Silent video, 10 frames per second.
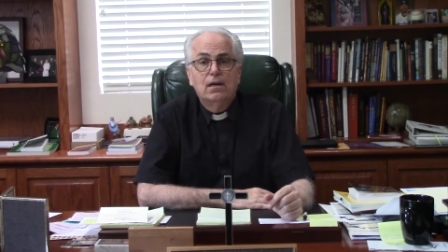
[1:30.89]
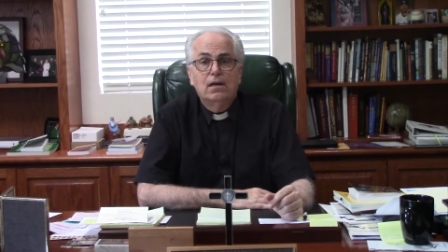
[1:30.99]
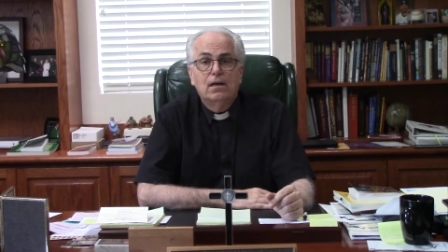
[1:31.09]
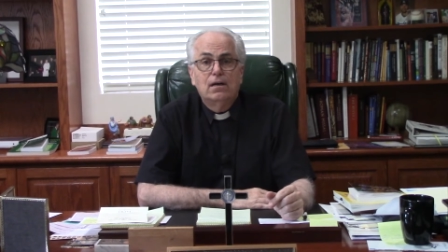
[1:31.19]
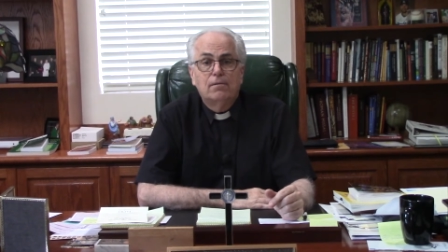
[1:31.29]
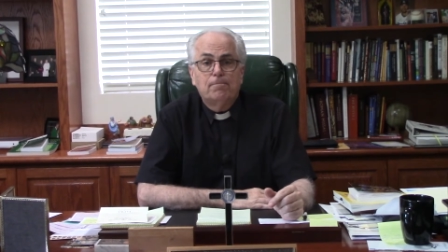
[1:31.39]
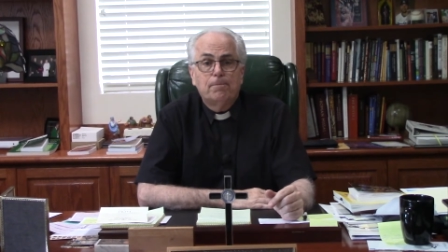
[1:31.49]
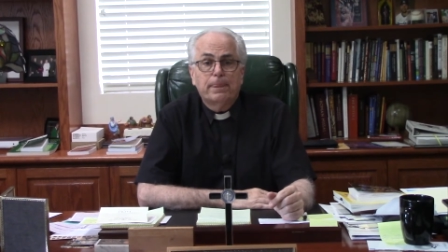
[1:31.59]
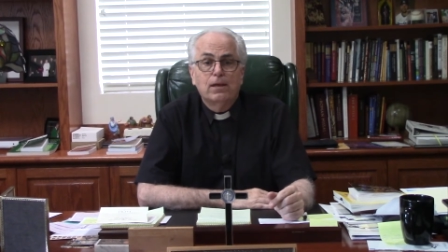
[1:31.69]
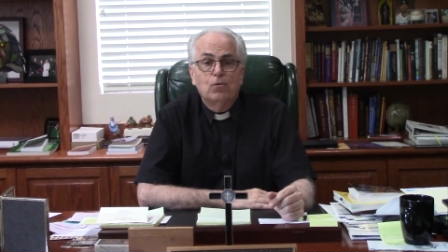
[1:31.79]
Um,
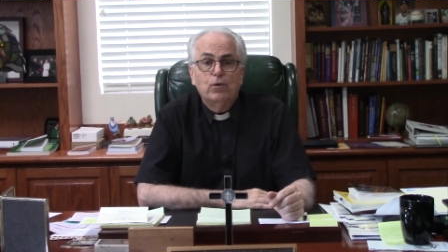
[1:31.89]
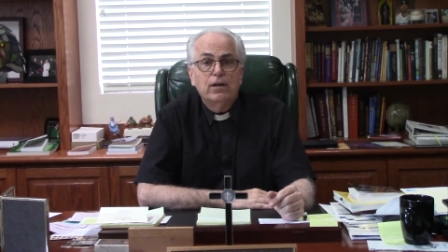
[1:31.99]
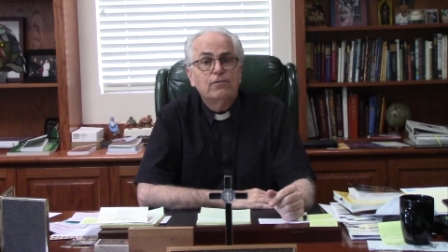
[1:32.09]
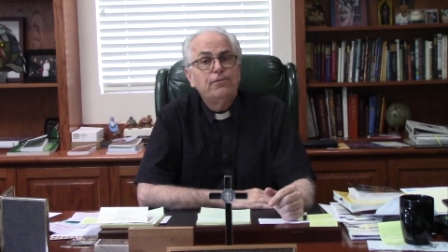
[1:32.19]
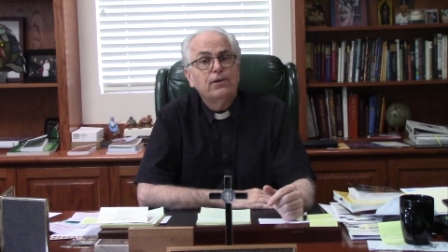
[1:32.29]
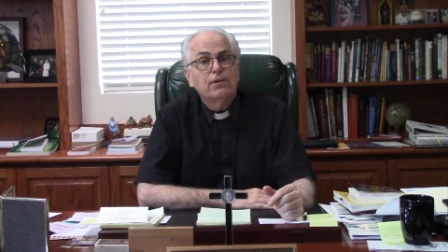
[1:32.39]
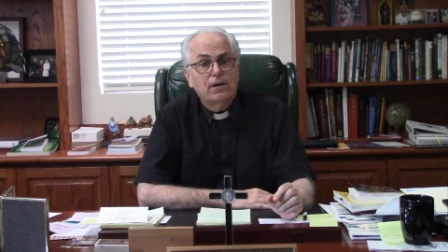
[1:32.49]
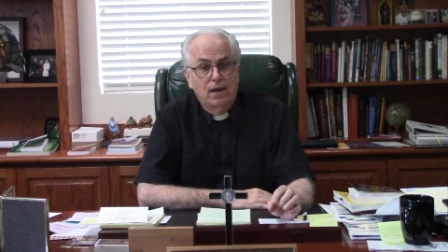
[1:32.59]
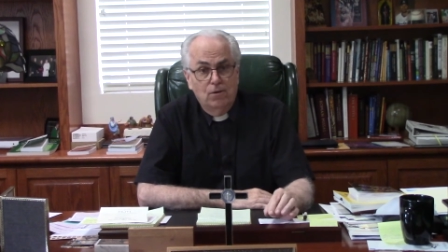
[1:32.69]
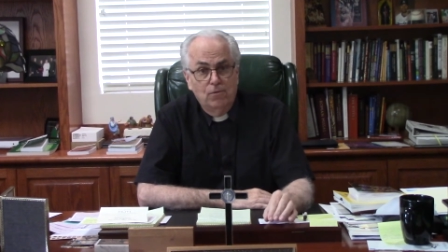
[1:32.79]
we don't feel
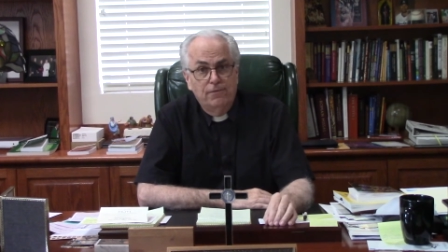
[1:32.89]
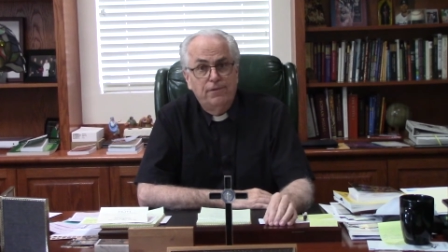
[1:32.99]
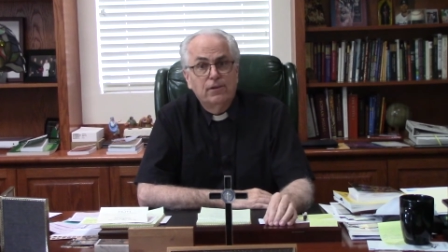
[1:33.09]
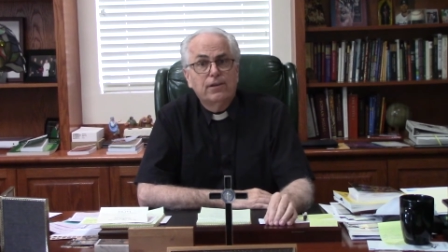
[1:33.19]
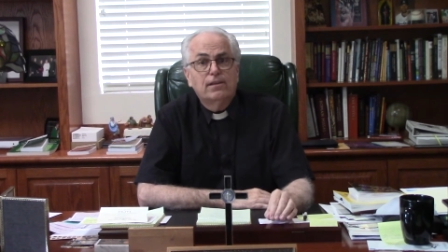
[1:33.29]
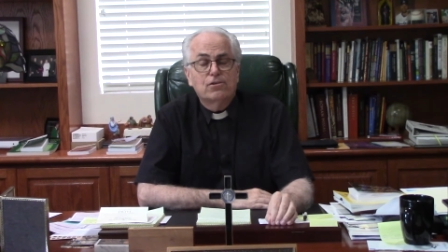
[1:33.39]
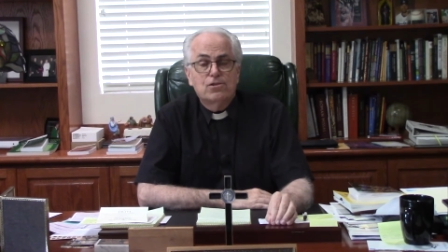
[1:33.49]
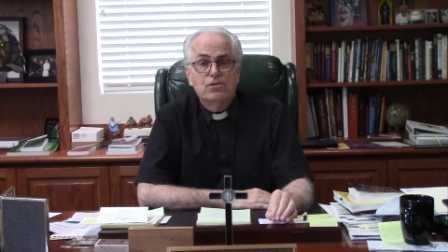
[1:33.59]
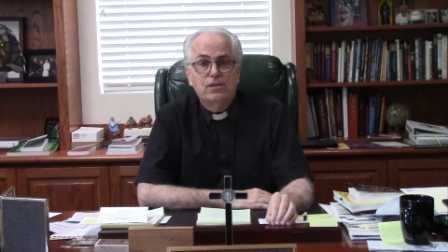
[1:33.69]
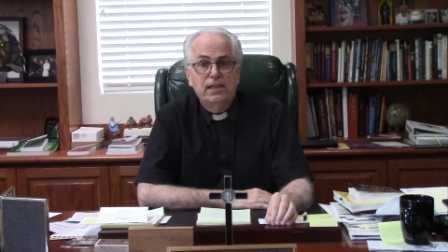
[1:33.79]
we feel that
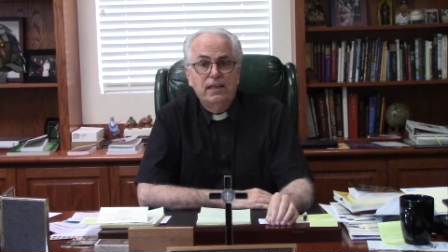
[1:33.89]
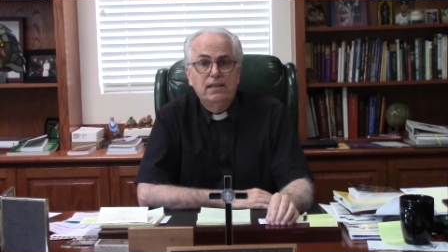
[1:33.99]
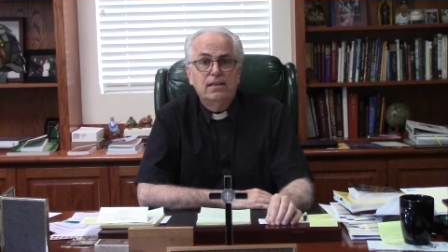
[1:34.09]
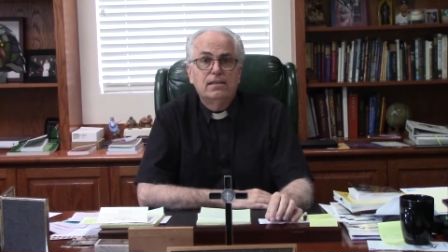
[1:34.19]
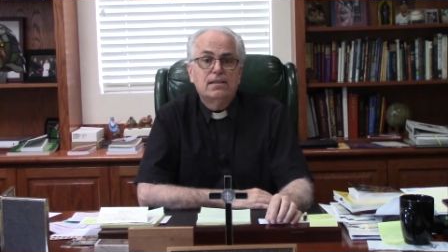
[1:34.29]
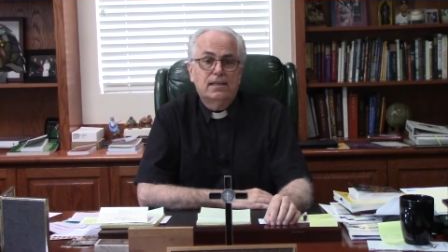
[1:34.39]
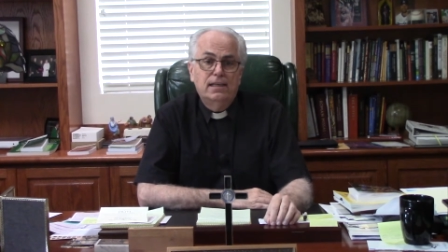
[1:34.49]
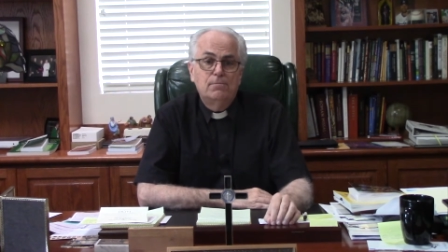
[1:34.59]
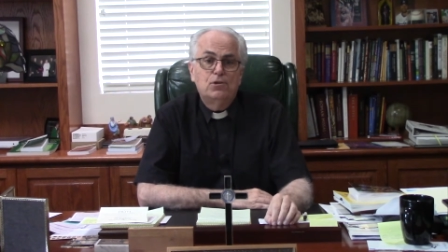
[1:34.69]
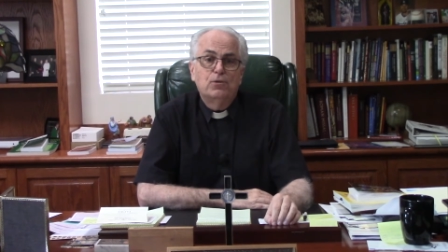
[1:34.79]
there's no need to
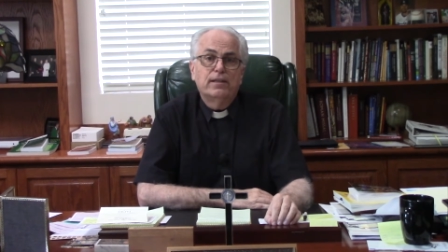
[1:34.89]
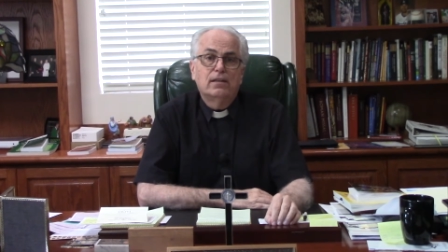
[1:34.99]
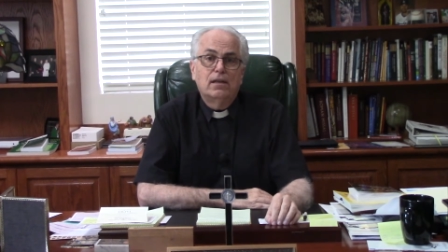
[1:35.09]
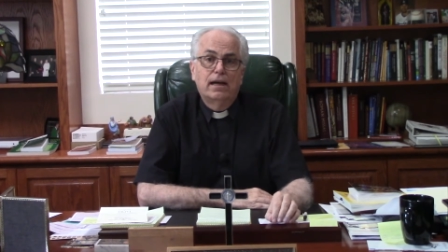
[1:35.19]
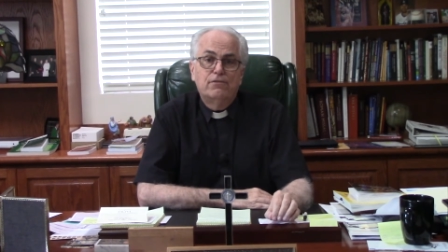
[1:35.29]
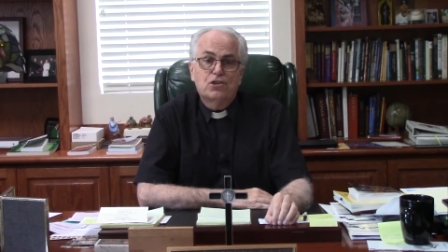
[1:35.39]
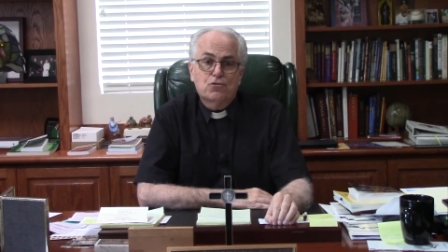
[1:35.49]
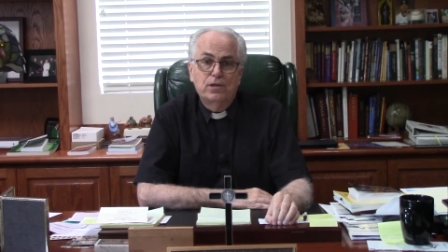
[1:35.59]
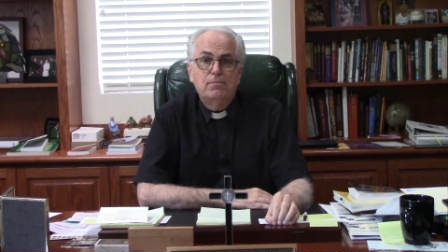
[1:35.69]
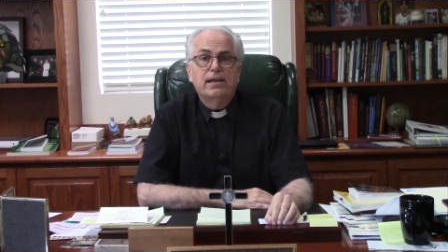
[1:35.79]
keep doing the live
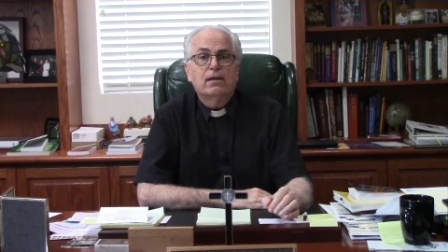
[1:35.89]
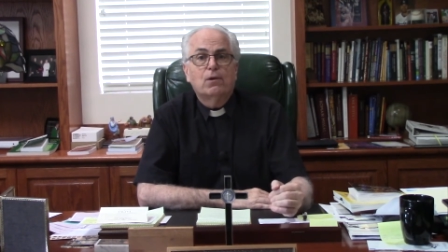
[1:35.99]
streaming,